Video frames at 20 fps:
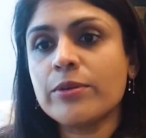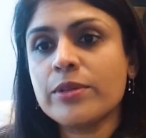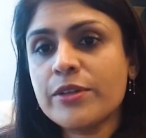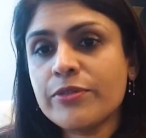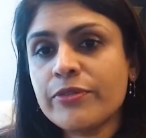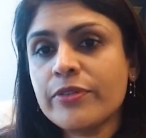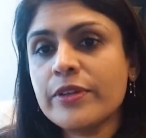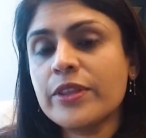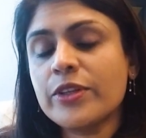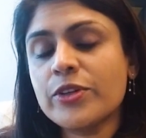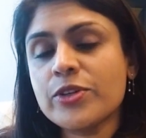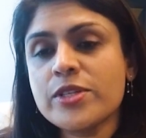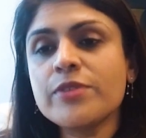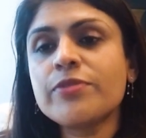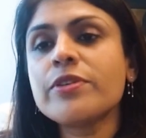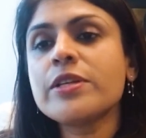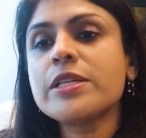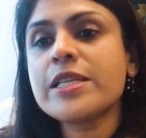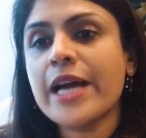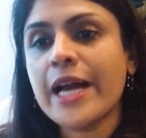there's
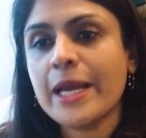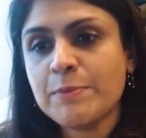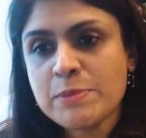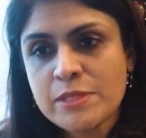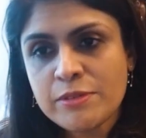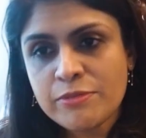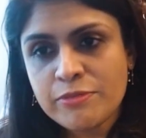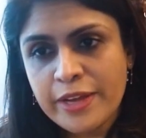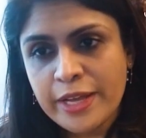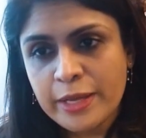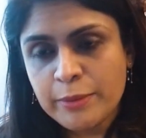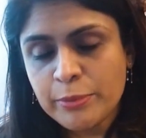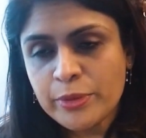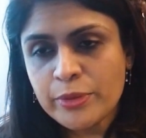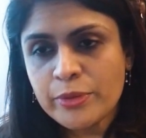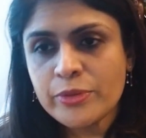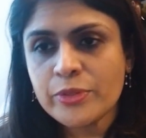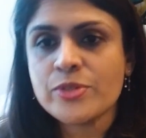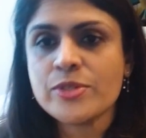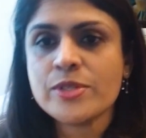different types of
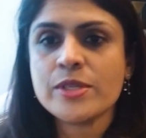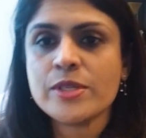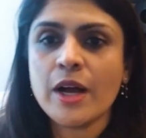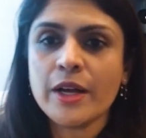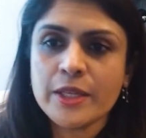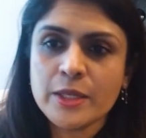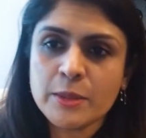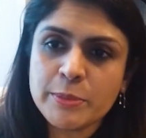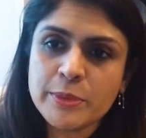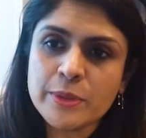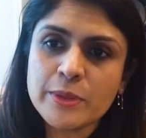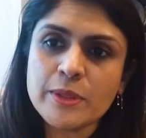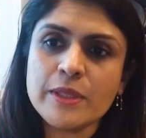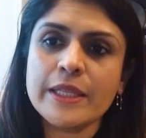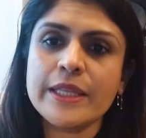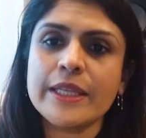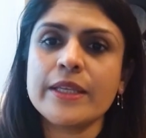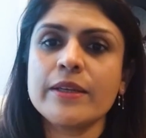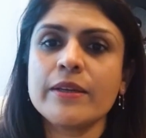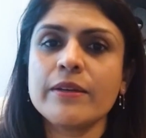fiber. There's soluble
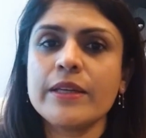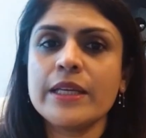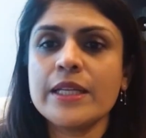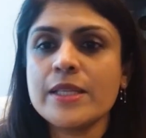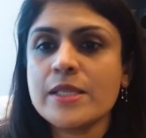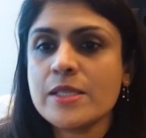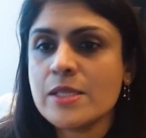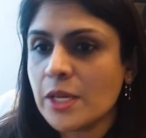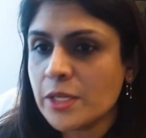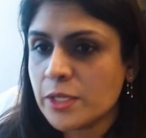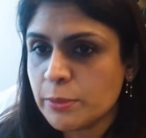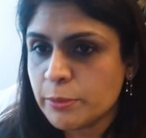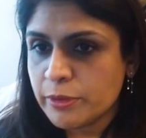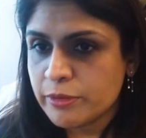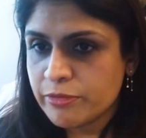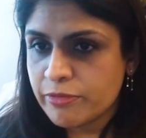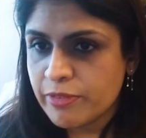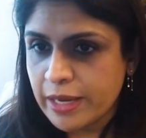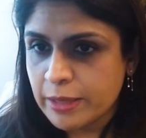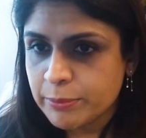and
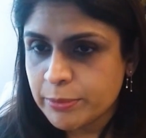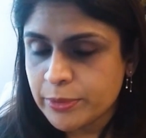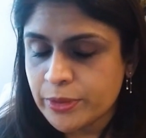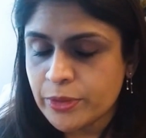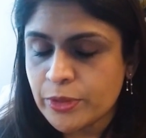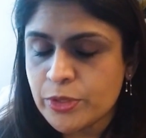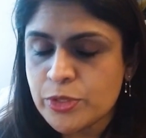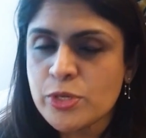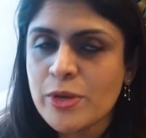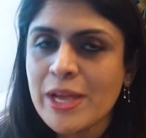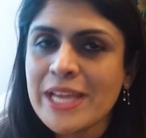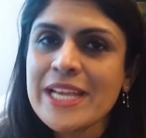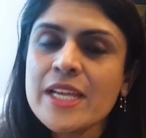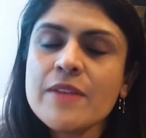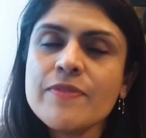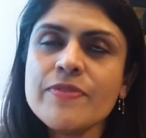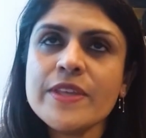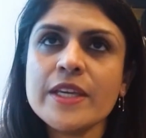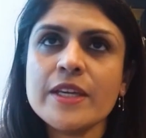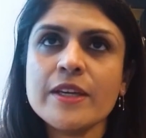insoluble fiber. So I
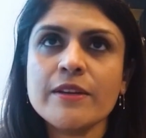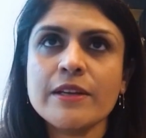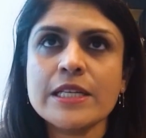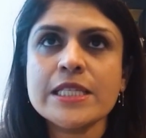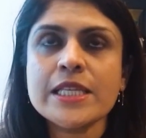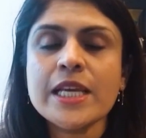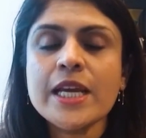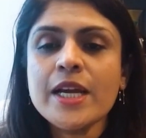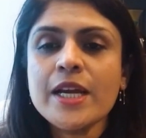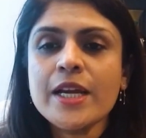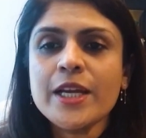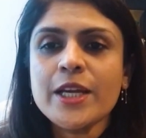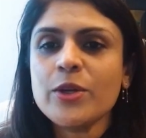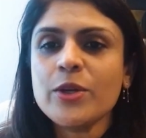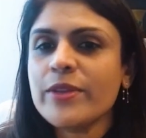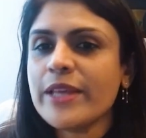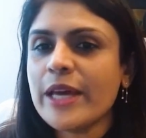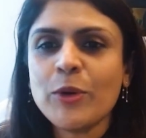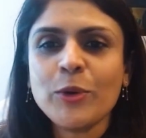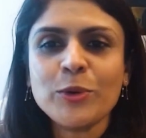kind of think it as,
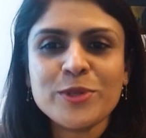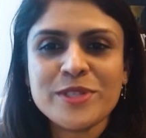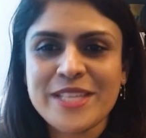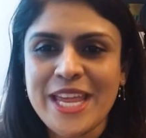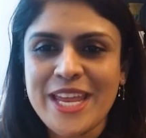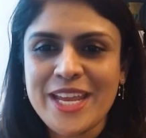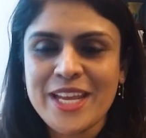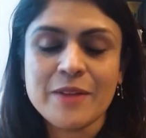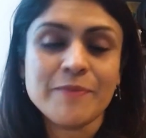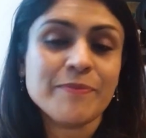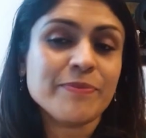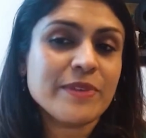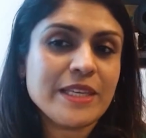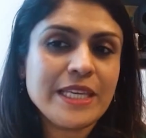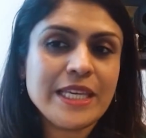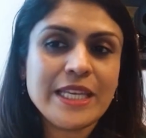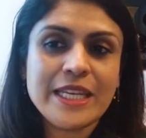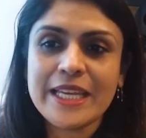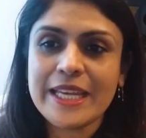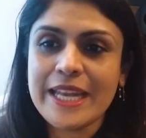that whole saying of
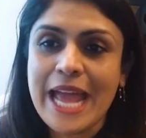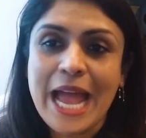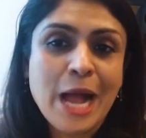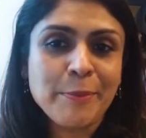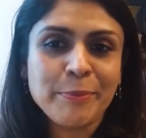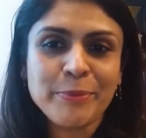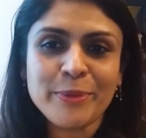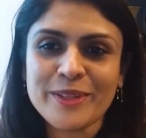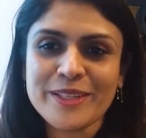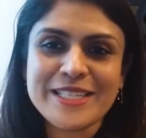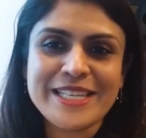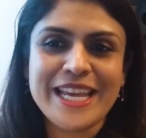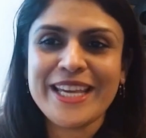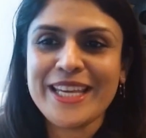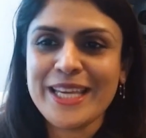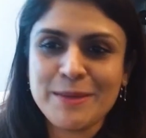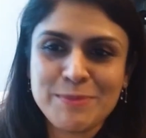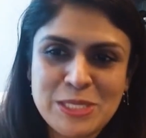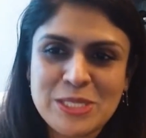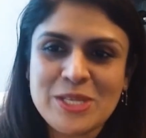eating an apple a day
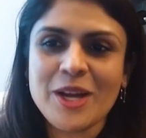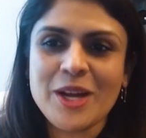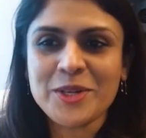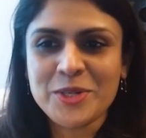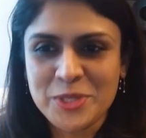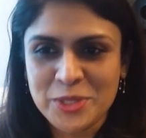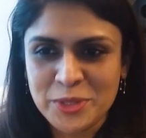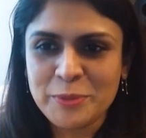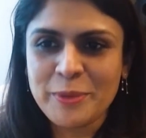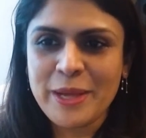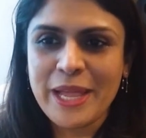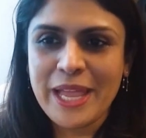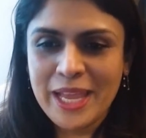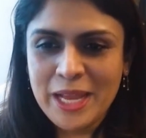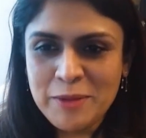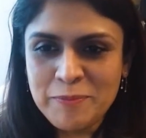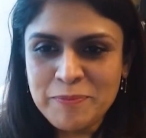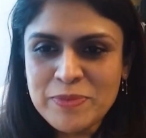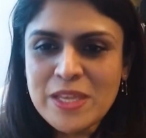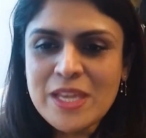keeps the doctor
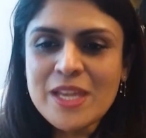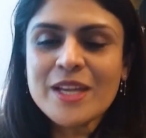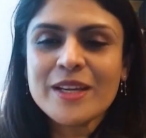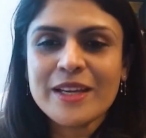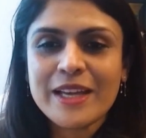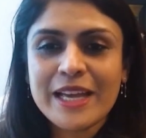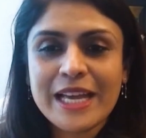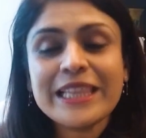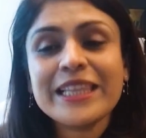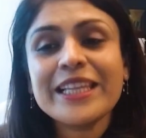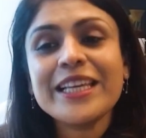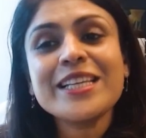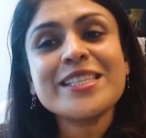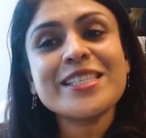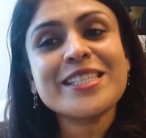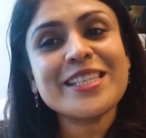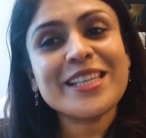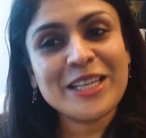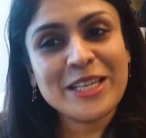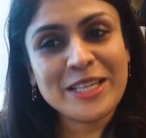away. At
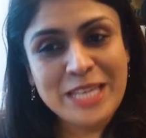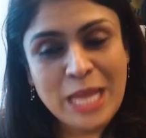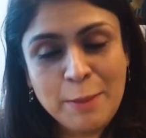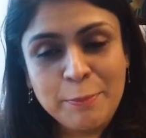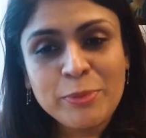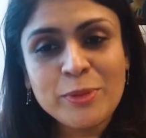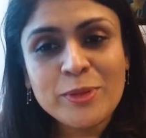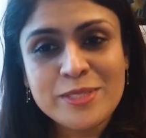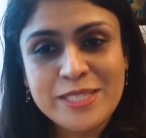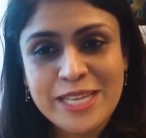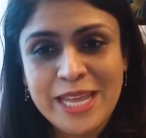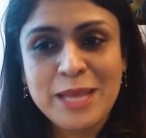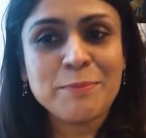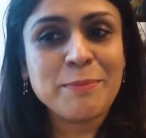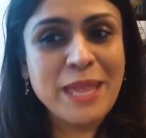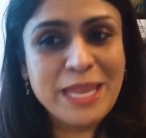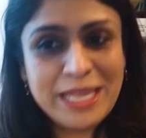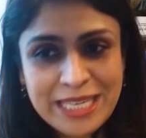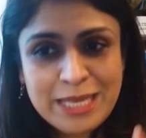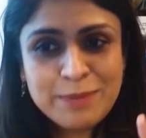least an apple a day
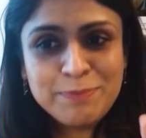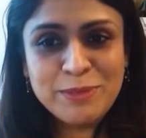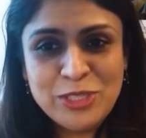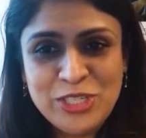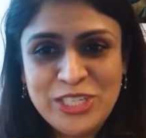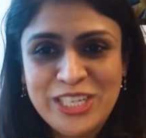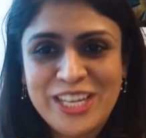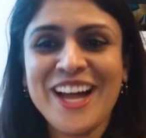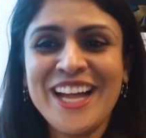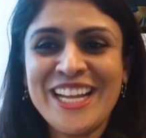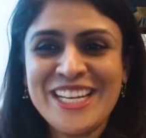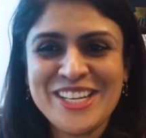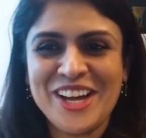may keep the GI